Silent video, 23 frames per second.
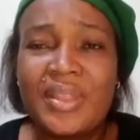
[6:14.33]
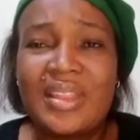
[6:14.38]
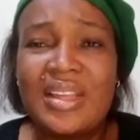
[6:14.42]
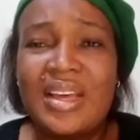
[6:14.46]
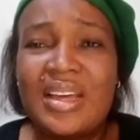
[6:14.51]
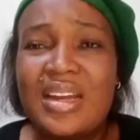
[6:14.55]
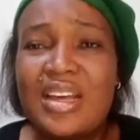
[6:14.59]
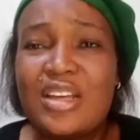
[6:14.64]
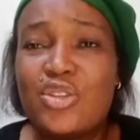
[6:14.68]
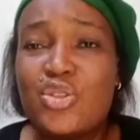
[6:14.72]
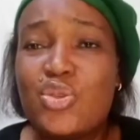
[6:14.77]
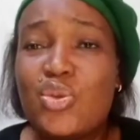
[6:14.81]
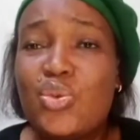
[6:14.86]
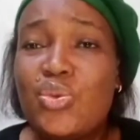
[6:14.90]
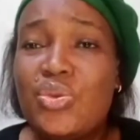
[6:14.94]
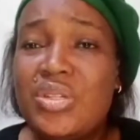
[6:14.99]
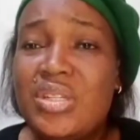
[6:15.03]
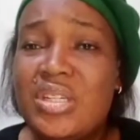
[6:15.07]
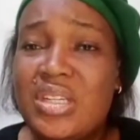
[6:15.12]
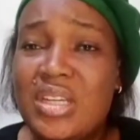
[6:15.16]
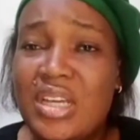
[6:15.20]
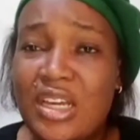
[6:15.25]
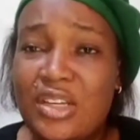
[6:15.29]
that are so
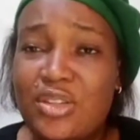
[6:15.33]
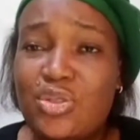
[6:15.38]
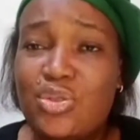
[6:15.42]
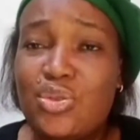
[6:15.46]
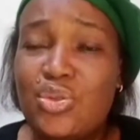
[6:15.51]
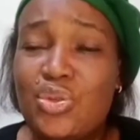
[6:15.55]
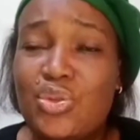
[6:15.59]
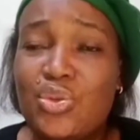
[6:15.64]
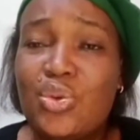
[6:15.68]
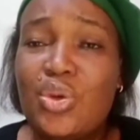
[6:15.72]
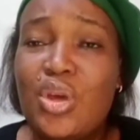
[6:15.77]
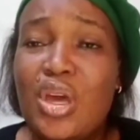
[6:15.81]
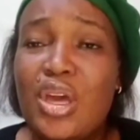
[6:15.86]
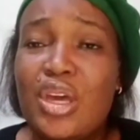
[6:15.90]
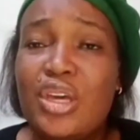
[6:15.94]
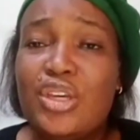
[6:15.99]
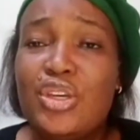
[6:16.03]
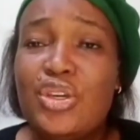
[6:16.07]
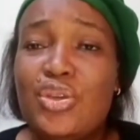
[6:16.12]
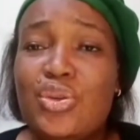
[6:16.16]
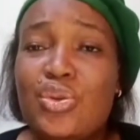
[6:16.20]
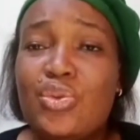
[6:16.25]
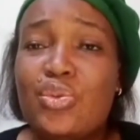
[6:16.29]
dear to you.
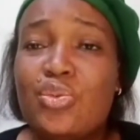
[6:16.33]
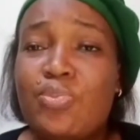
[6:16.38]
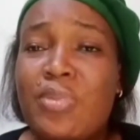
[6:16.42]
You know,